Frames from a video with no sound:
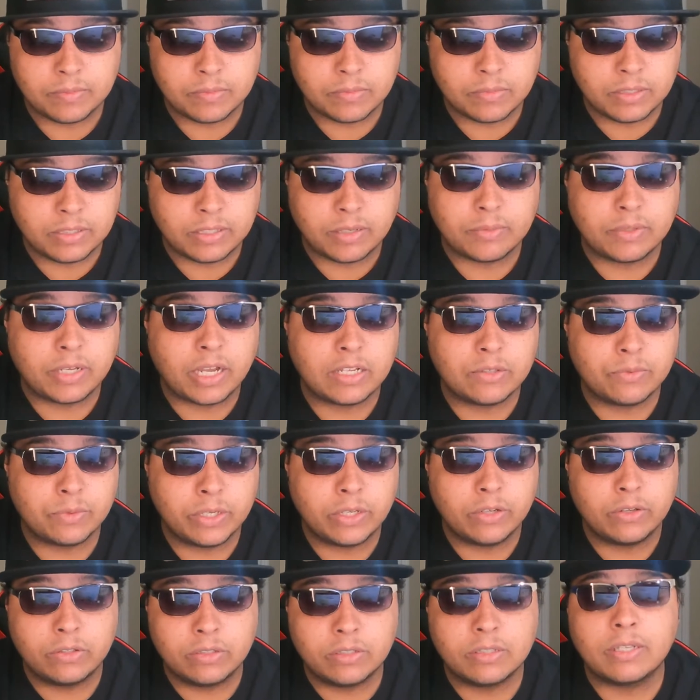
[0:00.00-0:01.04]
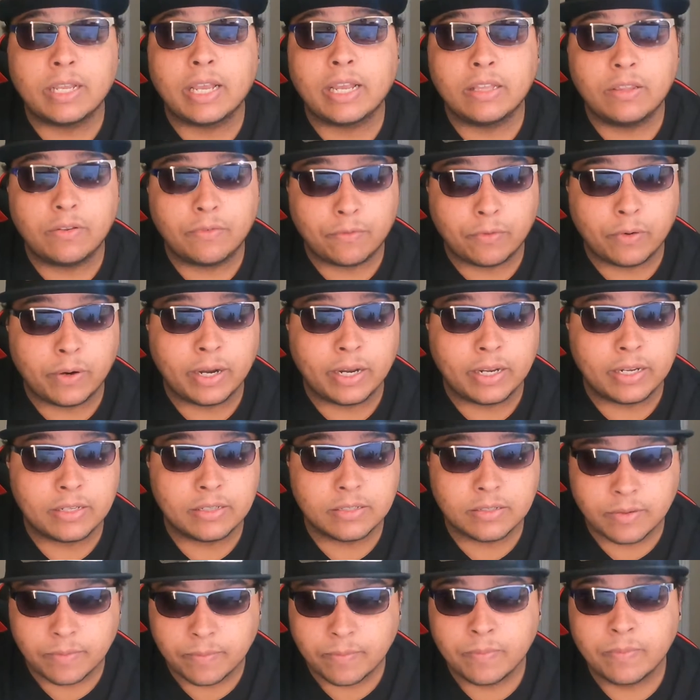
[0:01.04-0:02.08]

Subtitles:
Sometimes when you say the phrase,